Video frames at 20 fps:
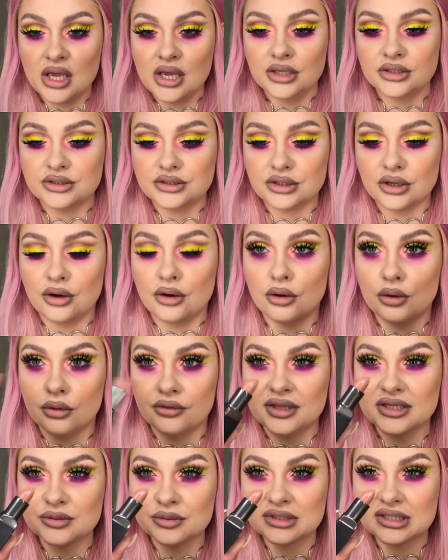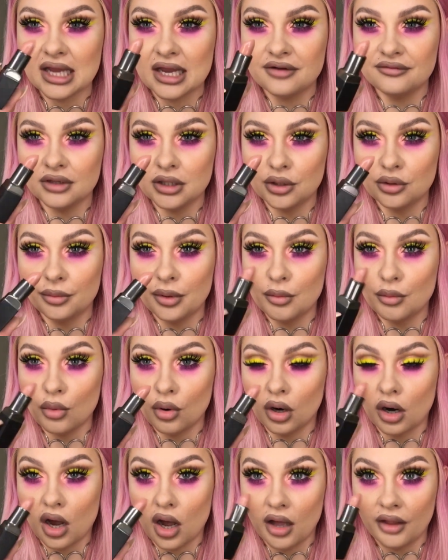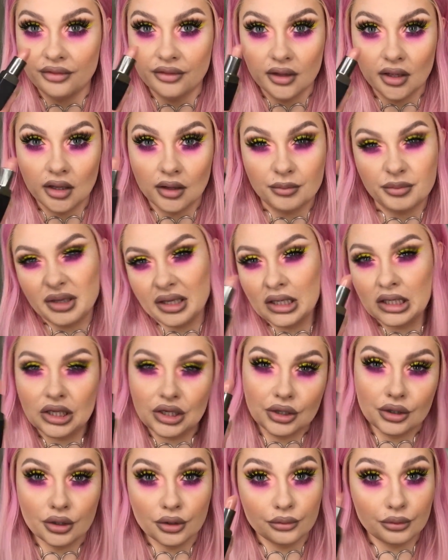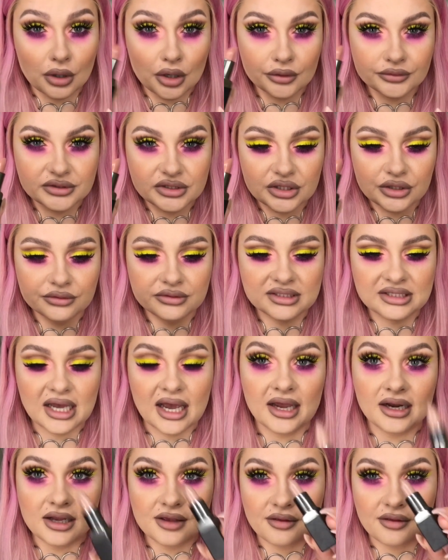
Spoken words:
So this one's kind of a little bit more on the pinkier rose nude side,